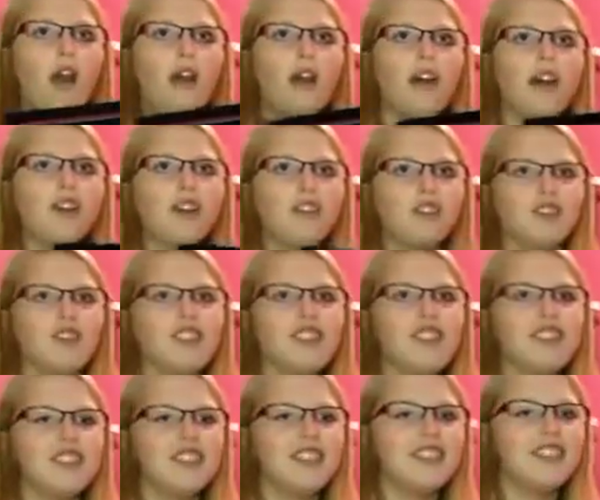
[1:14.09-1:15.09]
Oh,
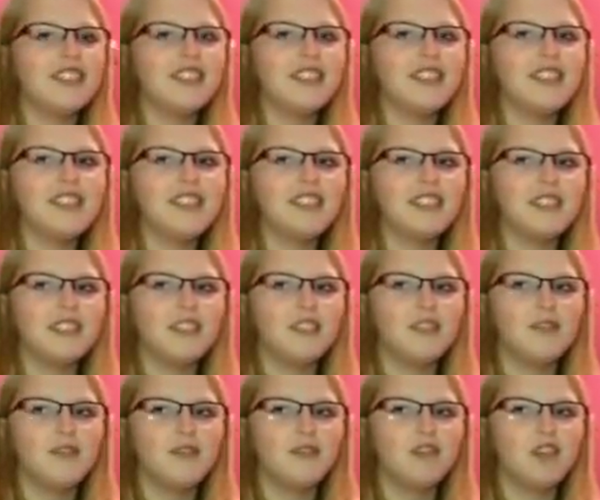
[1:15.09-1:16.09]
she, she's seeing the
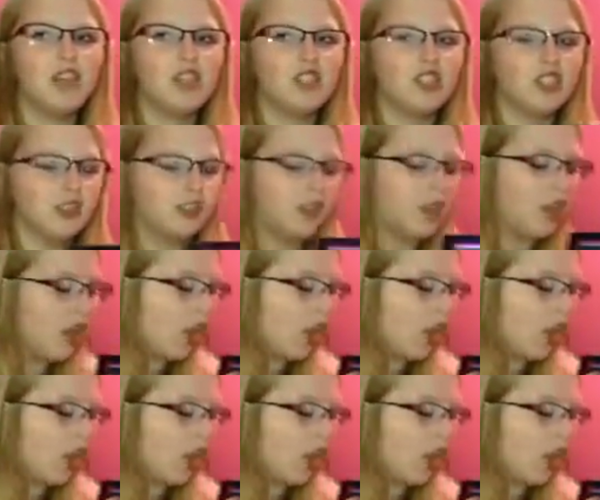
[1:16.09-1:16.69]
reflection.